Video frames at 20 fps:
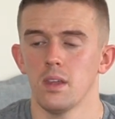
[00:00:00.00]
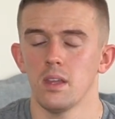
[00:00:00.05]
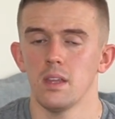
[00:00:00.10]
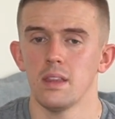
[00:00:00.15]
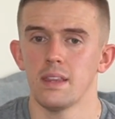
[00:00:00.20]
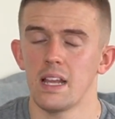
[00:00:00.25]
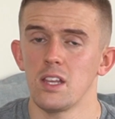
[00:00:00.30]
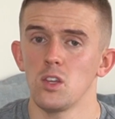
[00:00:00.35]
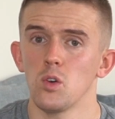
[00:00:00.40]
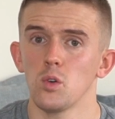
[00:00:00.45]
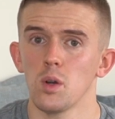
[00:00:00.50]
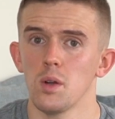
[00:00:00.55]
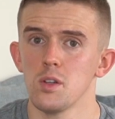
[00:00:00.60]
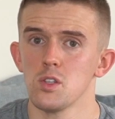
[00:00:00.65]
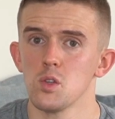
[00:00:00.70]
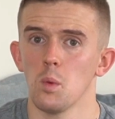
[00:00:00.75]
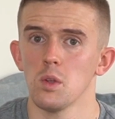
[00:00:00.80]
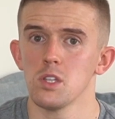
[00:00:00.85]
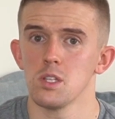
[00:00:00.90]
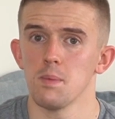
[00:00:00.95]
Then you're going
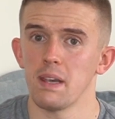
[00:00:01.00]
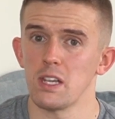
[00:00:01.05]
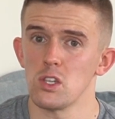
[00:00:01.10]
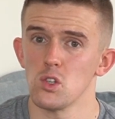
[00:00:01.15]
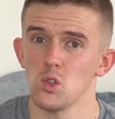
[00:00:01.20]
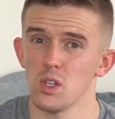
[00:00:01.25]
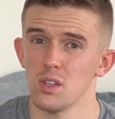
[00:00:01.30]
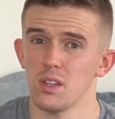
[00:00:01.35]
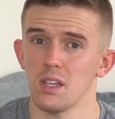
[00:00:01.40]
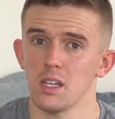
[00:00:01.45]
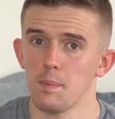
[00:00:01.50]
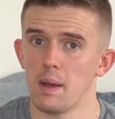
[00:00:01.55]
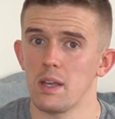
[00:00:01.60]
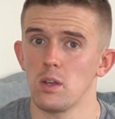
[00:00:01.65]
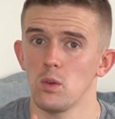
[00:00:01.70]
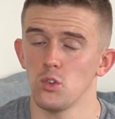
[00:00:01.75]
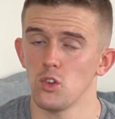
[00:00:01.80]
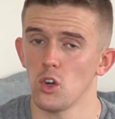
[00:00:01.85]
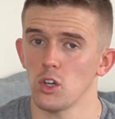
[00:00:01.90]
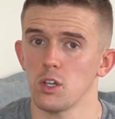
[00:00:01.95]
to want to make sure you think about
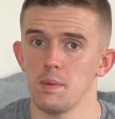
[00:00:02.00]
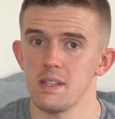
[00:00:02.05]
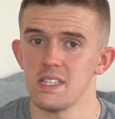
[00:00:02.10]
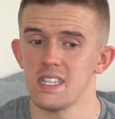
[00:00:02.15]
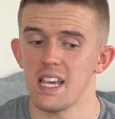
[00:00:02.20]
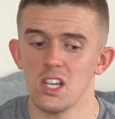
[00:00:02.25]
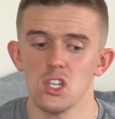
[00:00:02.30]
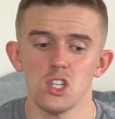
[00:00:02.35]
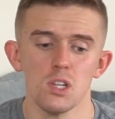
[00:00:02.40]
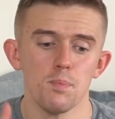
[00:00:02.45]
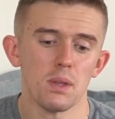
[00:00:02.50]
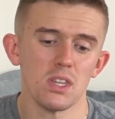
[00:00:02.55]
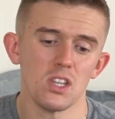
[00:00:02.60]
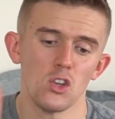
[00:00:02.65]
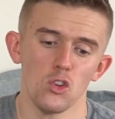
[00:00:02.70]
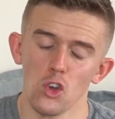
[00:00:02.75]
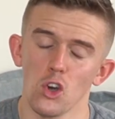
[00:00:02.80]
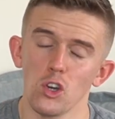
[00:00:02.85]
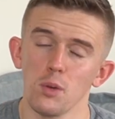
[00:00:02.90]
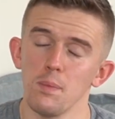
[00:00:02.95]
your documentation, but
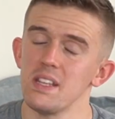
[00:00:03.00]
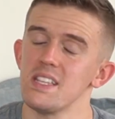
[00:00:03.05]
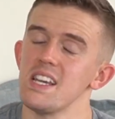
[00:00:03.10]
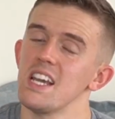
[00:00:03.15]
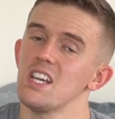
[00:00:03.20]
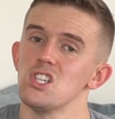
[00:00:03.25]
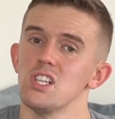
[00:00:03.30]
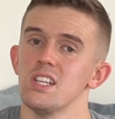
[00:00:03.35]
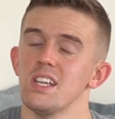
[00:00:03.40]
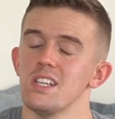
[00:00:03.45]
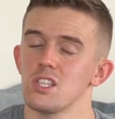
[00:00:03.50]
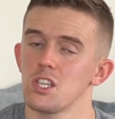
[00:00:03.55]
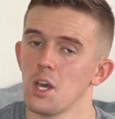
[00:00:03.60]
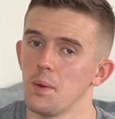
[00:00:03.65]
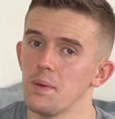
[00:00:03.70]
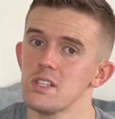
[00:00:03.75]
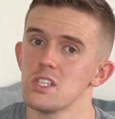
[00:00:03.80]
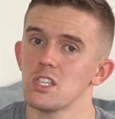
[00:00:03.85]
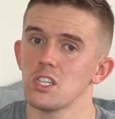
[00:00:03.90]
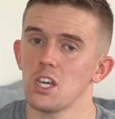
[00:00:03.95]
your documentation is
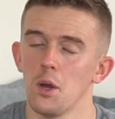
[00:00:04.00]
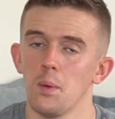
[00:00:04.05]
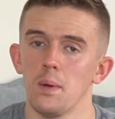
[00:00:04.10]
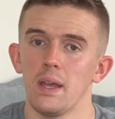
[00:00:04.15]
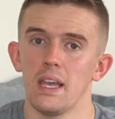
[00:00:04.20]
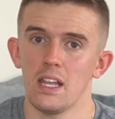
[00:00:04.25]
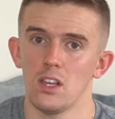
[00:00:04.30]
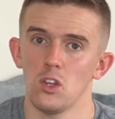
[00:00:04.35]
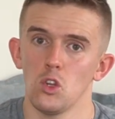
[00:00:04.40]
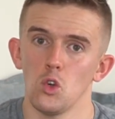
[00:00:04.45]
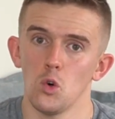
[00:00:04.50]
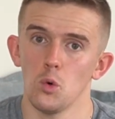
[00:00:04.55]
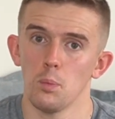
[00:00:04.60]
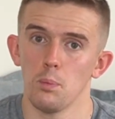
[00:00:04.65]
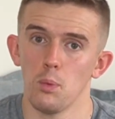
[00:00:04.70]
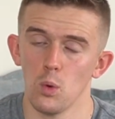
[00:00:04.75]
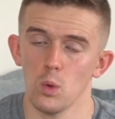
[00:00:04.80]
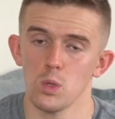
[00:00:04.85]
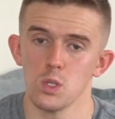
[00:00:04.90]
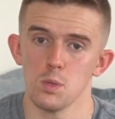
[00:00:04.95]
going to go in your
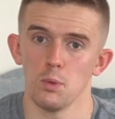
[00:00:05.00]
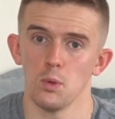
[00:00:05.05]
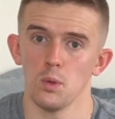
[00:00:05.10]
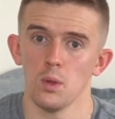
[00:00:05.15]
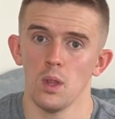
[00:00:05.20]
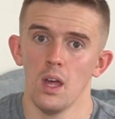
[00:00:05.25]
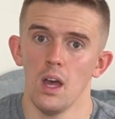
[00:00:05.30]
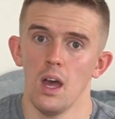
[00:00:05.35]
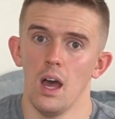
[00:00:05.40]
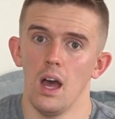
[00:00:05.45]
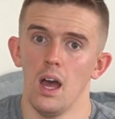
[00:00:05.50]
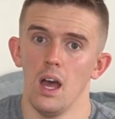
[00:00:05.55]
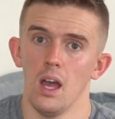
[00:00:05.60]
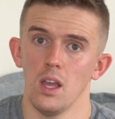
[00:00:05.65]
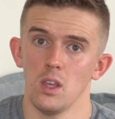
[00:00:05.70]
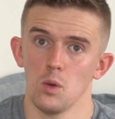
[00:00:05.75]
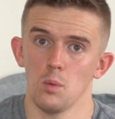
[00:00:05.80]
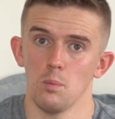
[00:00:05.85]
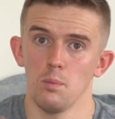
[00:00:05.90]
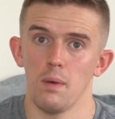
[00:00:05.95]
portable,
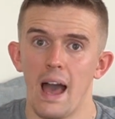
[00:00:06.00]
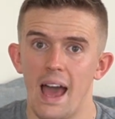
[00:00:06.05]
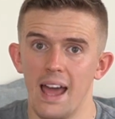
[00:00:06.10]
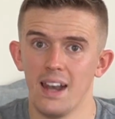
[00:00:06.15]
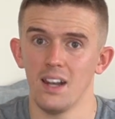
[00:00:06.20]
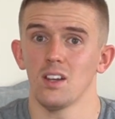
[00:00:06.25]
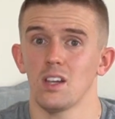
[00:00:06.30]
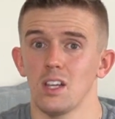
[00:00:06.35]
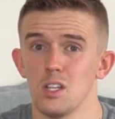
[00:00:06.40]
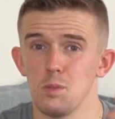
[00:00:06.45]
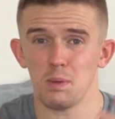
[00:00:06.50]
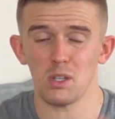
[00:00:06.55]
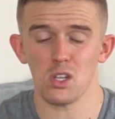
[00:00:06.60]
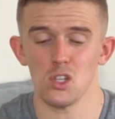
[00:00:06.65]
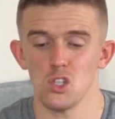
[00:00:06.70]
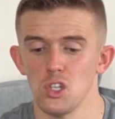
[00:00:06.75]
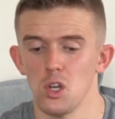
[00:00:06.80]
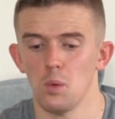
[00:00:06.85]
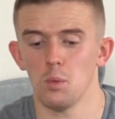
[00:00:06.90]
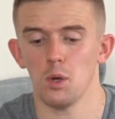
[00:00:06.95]
your hand luggage,
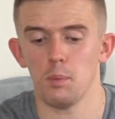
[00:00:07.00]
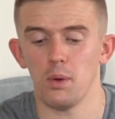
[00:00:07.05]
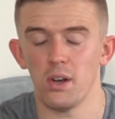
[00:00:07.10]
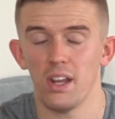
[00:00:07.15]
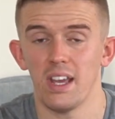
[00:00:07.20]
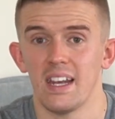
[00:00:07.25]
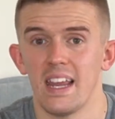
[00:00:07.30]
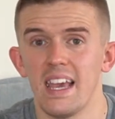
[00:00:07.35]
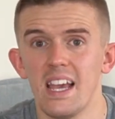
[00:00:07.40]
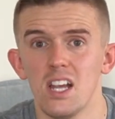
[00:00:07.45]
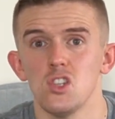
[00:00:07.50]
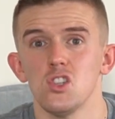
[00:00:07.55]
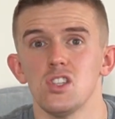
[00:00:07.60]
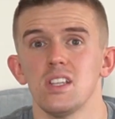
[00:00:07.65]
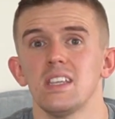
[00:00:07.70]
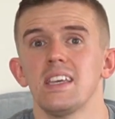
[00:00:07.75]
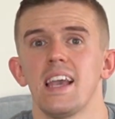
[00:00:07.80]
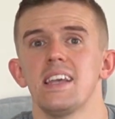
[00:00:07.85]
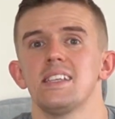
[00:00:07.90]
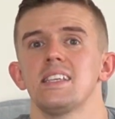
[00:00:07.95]
because you don't want to put it in here just
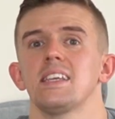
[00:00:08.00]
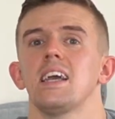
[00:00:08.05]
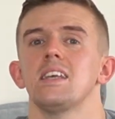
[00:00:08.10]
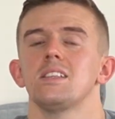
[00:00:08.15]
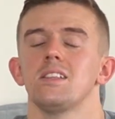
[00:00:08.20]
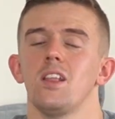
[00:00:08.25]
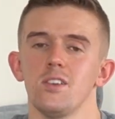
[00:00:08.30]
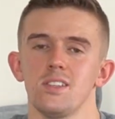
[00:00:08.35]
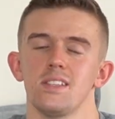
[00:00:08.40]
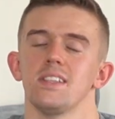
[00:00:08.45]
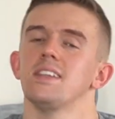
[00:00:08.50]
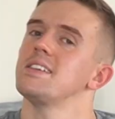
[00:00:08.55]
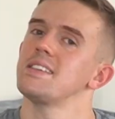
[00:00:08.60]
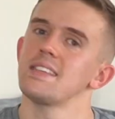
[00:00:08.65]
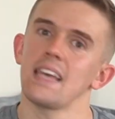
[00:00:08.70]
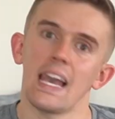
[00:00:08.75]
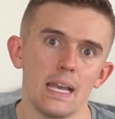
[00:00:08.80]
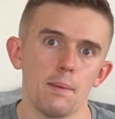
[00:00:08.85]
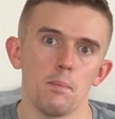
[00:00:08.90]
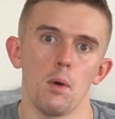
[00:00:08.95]
in case it gets lost and it's
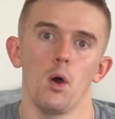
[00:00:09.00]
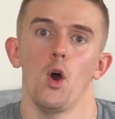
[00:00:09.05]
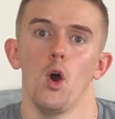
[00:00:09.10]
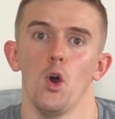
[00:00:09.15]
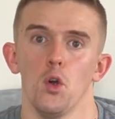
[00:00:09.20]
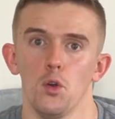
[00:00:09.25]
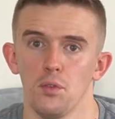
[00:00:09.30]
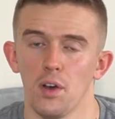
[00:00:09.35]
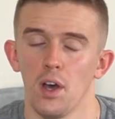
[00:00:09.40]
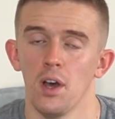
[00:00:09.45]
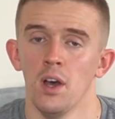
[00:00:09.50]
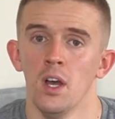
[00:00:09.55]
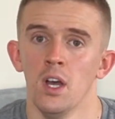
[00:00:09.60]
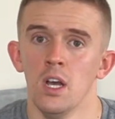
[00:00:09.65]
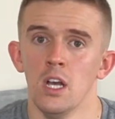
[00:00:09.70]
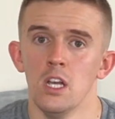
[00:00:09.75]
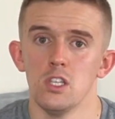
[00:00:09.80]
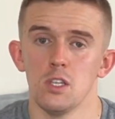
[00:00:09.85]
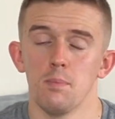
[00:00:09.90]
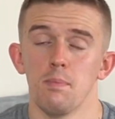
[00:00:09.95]
game over.
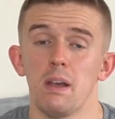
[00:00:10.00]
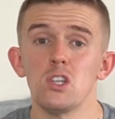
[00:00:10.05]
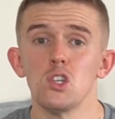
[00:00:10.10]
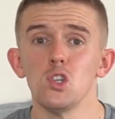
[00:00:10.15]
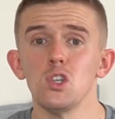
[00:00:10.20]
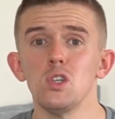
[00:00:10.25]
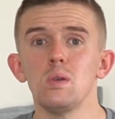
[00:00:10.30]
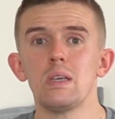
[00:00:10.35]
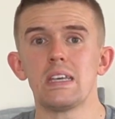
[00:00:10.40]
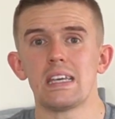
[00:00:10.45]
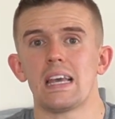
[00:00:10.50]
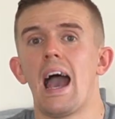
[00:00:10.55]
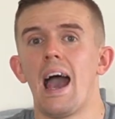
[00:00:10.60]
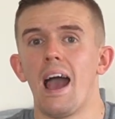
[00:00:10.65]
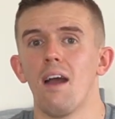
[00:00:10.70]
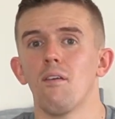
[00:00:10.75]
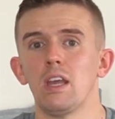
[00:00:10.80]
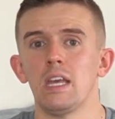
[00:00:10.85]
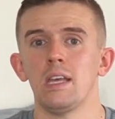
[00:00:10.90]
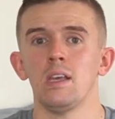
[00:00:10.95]
So make sure you
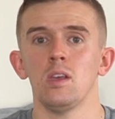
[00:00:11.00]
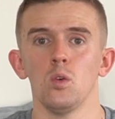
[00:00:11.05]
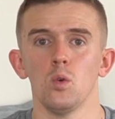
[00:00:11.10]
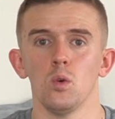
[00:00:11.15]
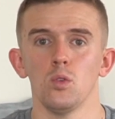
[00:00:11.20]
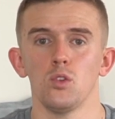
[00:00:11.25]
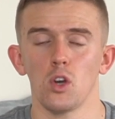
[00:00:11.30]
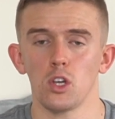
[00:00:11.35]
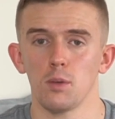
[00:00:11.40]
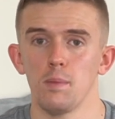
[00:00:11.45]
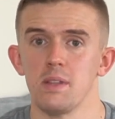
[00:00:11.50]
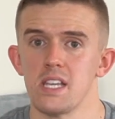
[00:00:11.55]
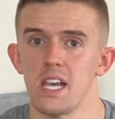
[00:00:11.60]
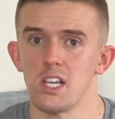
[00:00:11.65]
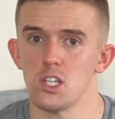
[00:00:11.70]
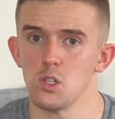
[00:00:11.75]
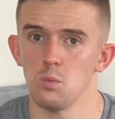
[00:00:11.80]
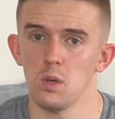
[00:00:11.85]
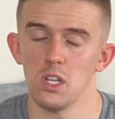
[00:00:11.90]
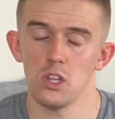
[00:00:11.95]
carry your
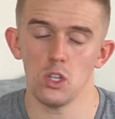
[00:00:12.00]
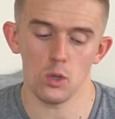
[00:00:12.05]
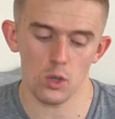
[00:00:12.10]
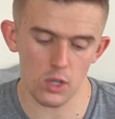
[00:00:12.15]
documentation with you.